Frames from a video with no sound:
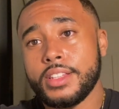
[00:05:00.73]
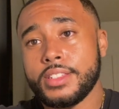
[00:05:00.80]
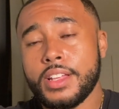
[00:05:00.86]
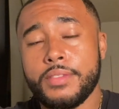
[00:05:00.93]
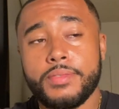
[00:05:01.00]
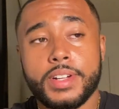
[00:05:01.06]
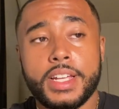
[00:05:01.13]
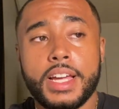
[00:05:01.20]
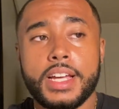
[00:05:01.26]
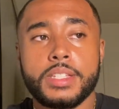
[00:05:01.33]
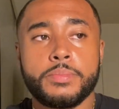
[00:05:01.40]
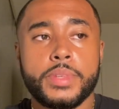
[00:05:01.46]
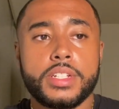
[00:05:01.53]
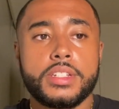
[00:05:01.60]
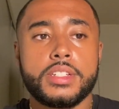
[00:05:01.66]
Let's not forget,
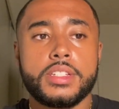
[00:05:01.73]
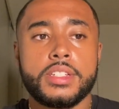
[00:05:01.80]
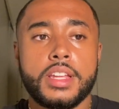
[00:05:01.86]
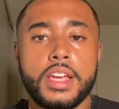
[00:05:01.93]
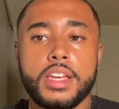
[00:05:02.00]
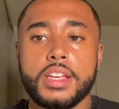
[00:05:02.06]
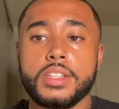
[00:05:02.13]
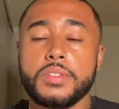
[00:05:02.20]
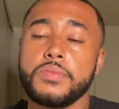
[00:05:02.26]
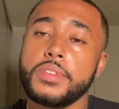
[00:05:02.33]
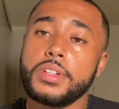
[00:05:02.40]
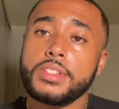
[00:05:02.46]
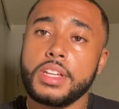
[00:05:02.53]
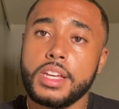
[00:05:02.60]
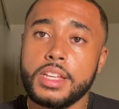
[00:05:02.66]
as much as Nate has
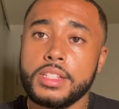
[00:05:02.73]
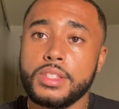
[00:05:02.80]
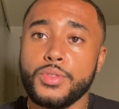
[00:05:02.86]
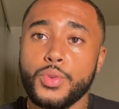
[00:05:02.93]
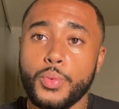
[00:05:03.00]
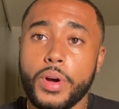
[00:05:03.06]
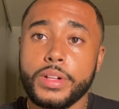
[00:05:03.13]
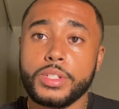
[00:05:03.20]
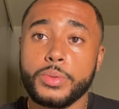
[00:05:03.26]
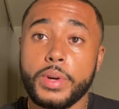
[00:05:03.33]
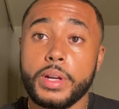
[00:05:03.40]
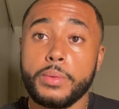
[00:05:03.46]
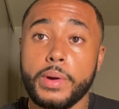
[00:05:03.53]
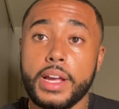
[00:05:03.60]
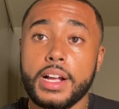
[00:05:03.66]
filled into the
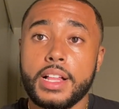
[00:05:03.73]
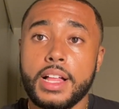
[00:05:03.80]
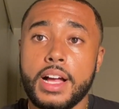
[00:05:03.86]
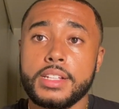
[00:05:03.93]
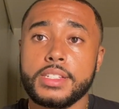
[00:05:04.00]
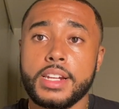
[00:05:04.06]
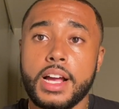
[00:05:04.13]
welterweight weight class, and